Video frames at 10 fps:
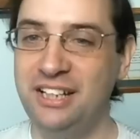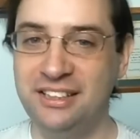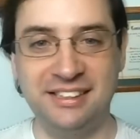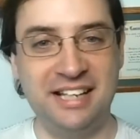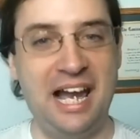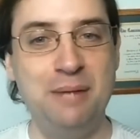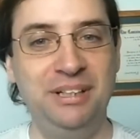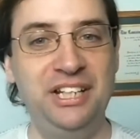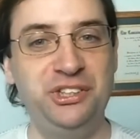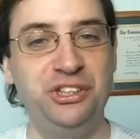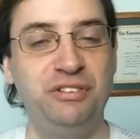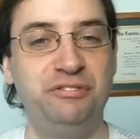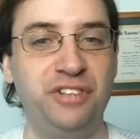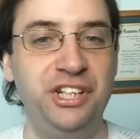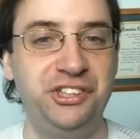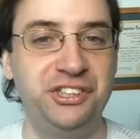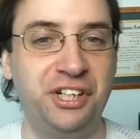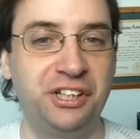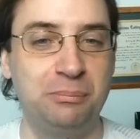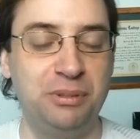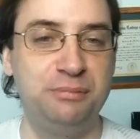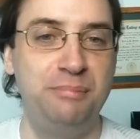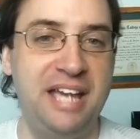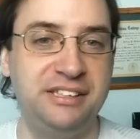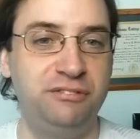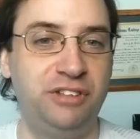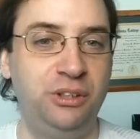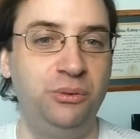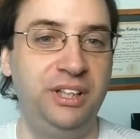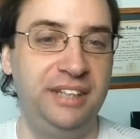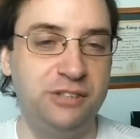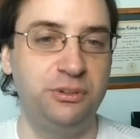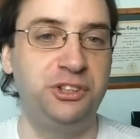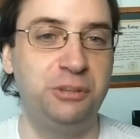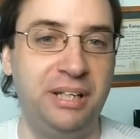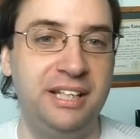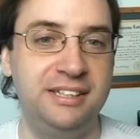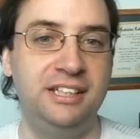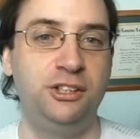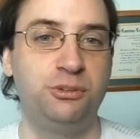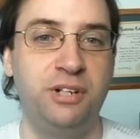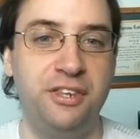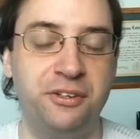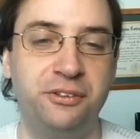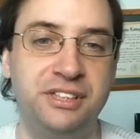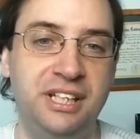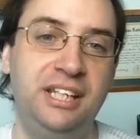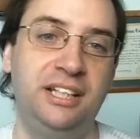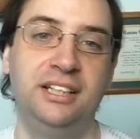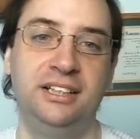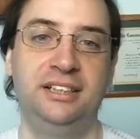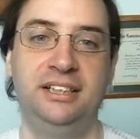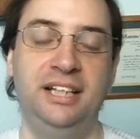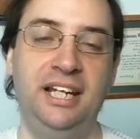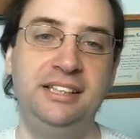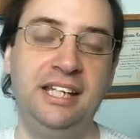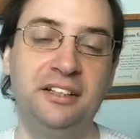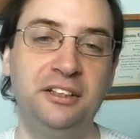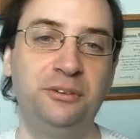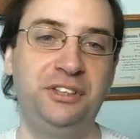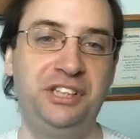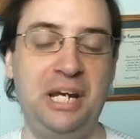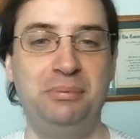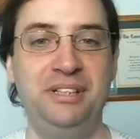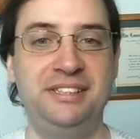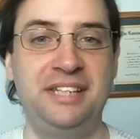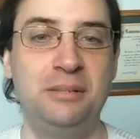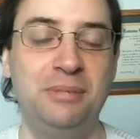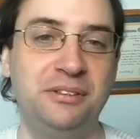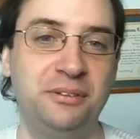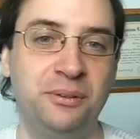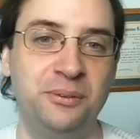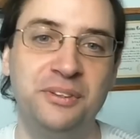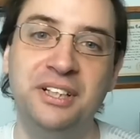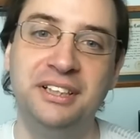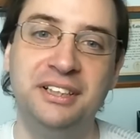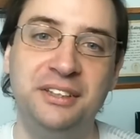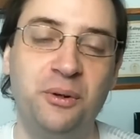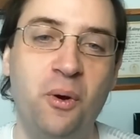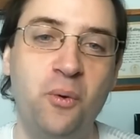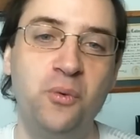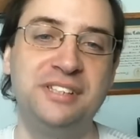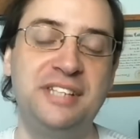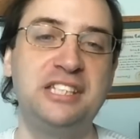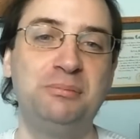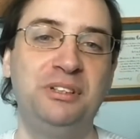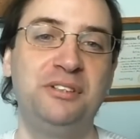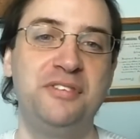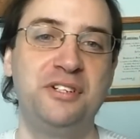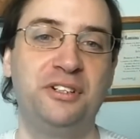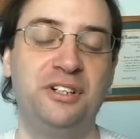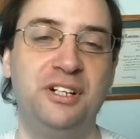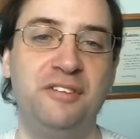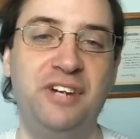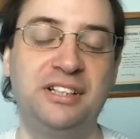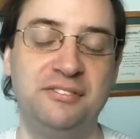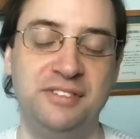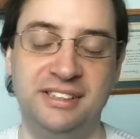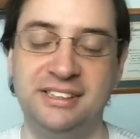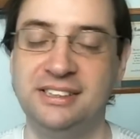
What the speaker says: the combination of inflation target plus massive QE. That's what Japan did in 2013. And take a look at what the Japanese said about their own assessment of their effectiveness.